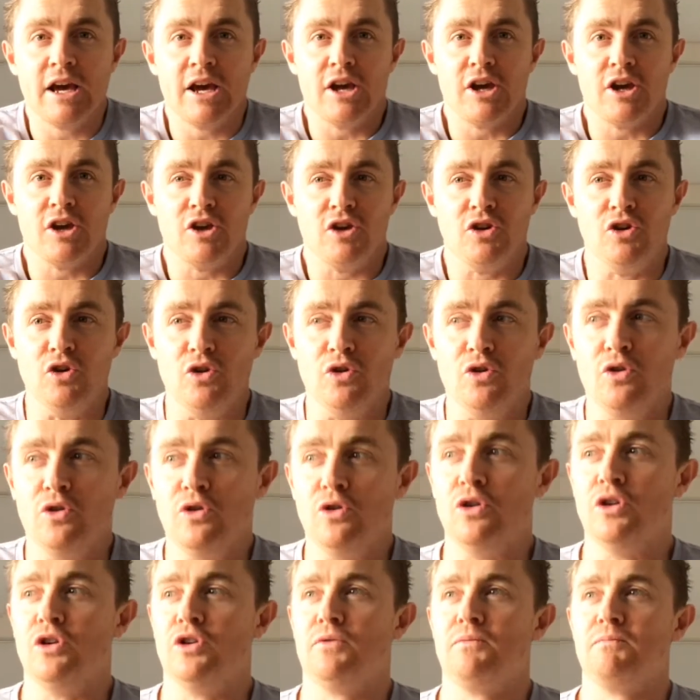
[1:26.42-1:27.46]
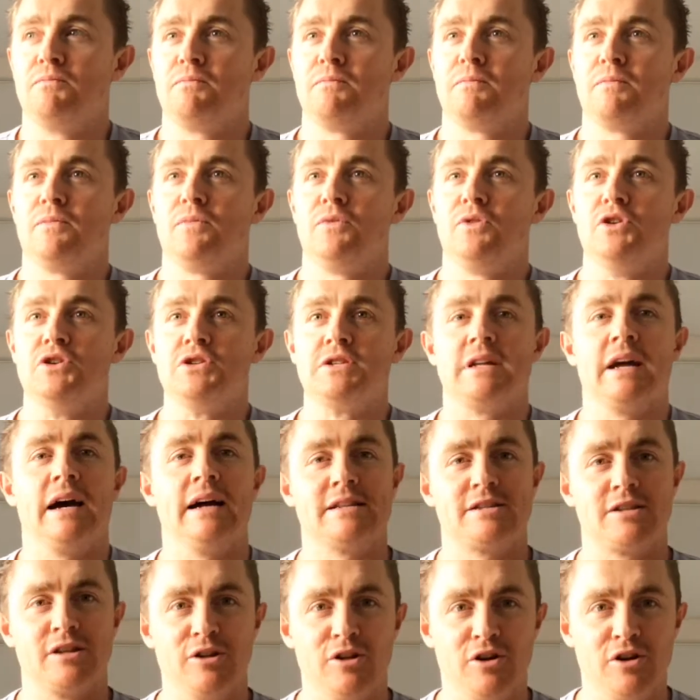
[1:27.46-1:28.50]
you start
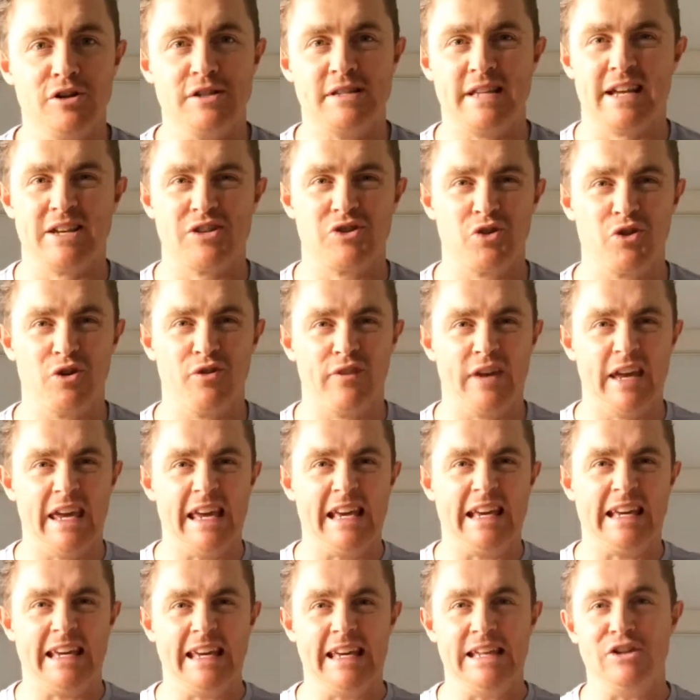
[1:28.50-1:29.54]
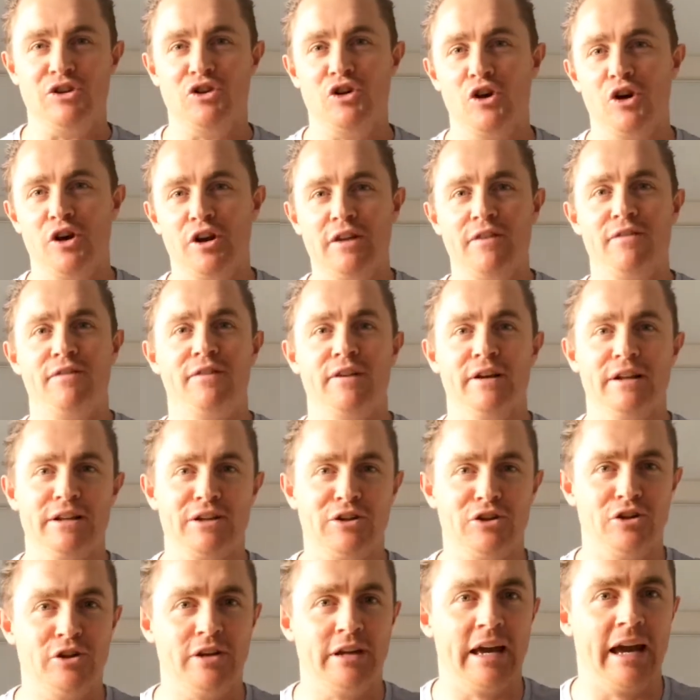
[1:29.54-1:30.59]
to lose that sort of icky, dirty feeling
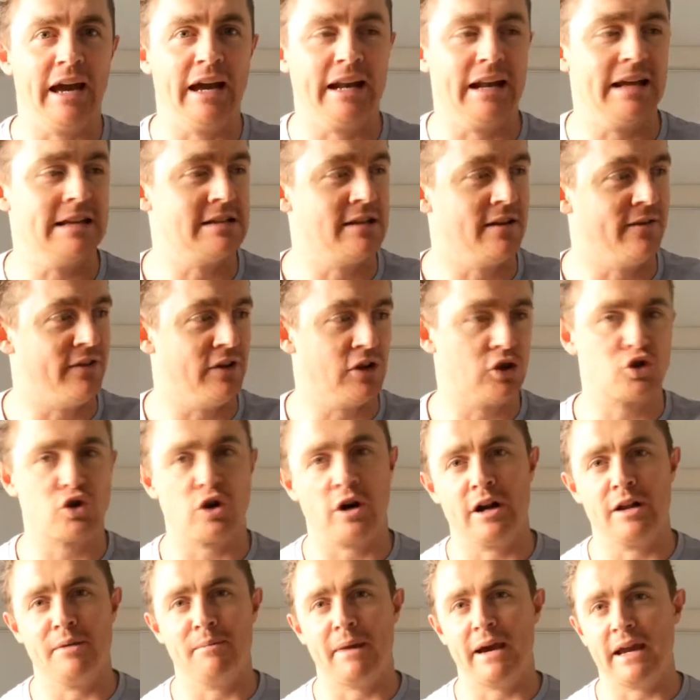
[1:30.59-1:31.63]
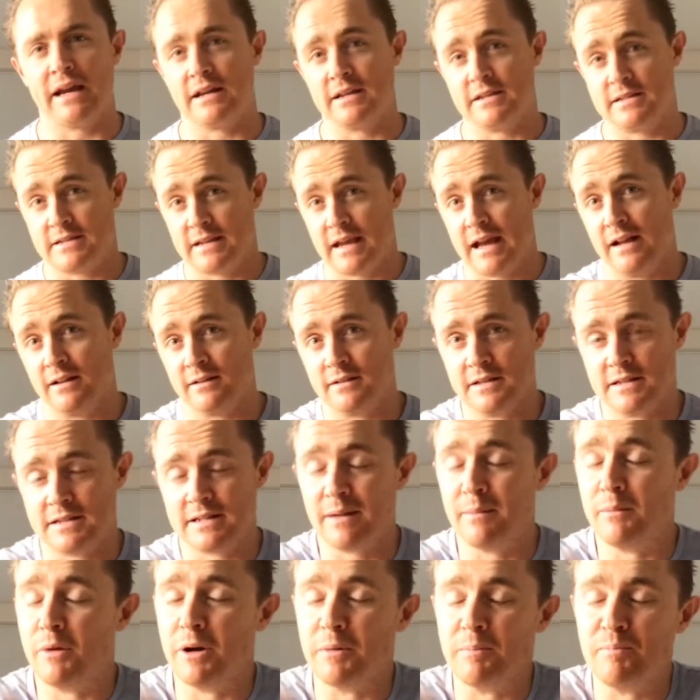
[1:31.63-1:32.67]
you get as if you're trying to make a sale to
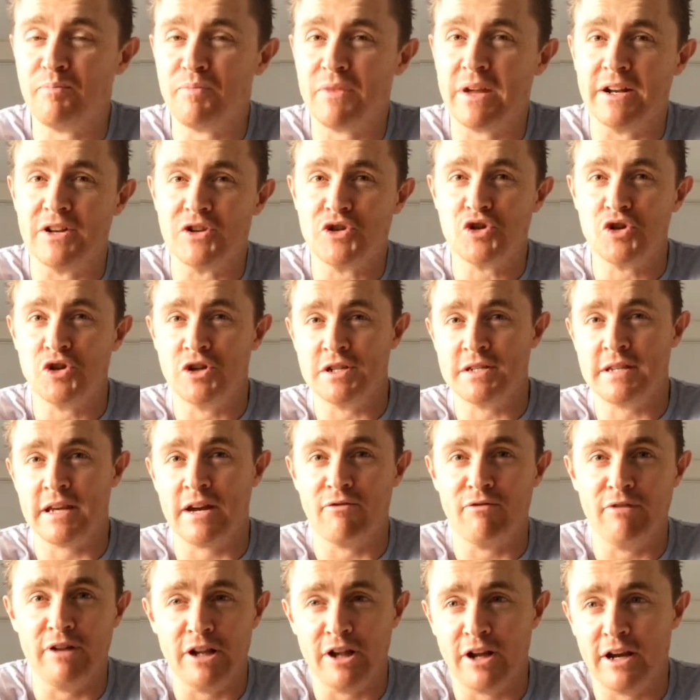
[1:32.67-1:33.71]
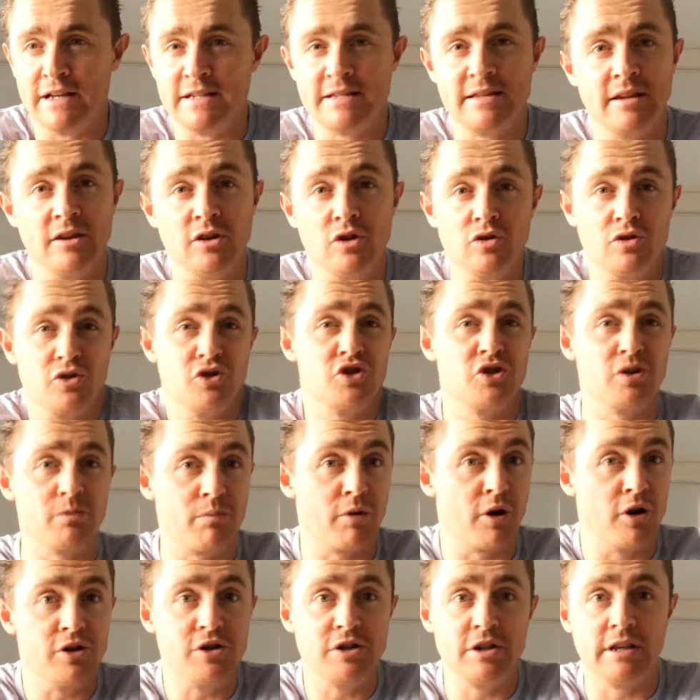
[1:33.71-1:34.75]
someone. And as soon as they realize that you're just
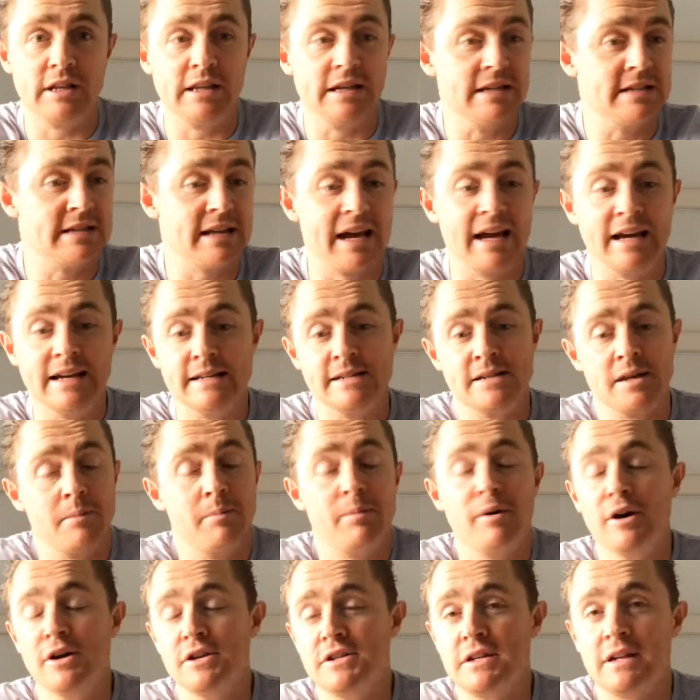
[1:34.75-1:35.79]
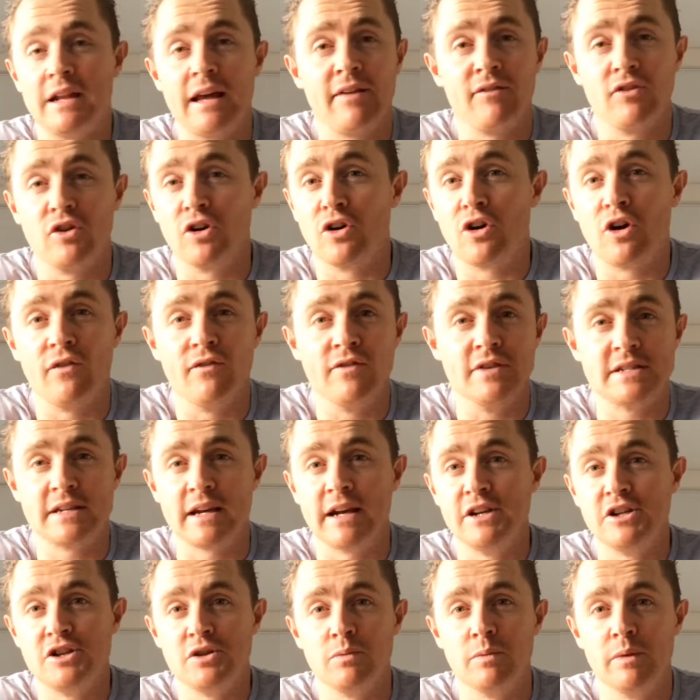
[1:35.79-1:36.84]
approaching this as a person having a
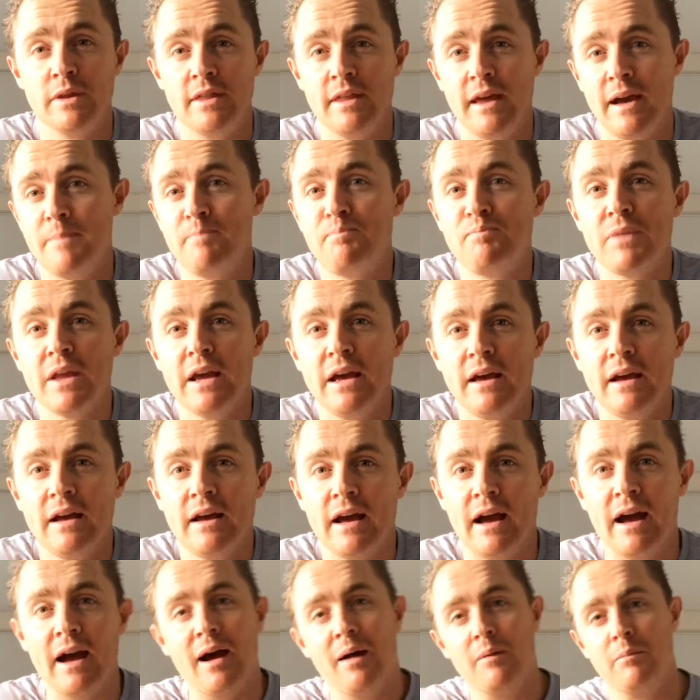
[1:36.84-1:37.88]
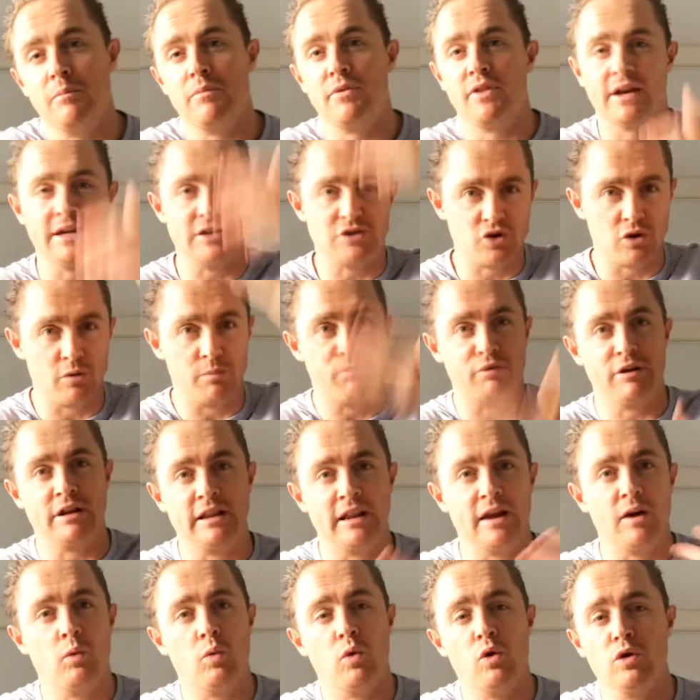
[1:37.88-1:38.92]
conversation with them, they sort of bring
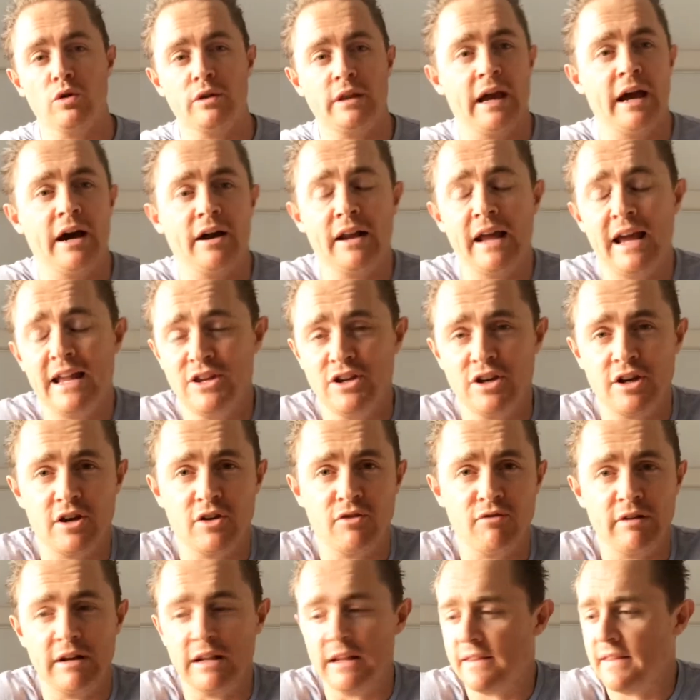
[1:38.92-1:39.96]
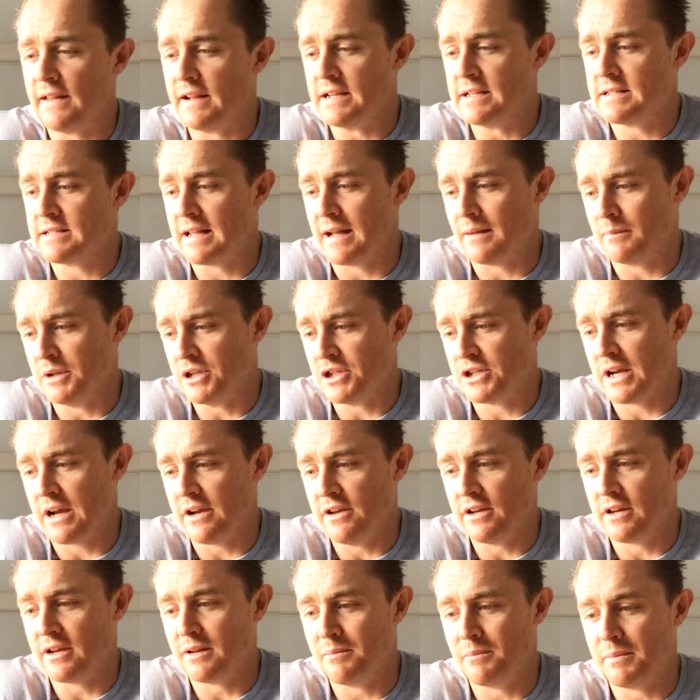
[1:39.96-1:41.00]
their wall down, and you can really then establish how
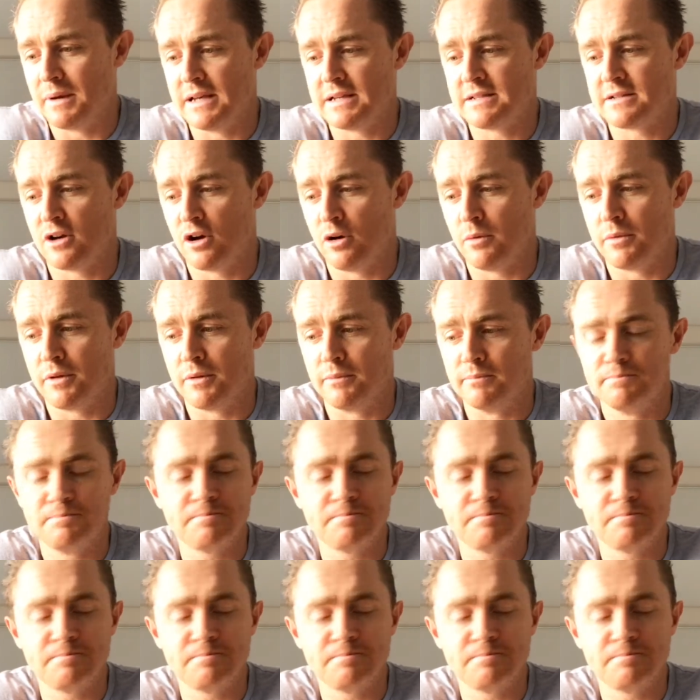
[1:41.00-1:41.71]
you can best help them.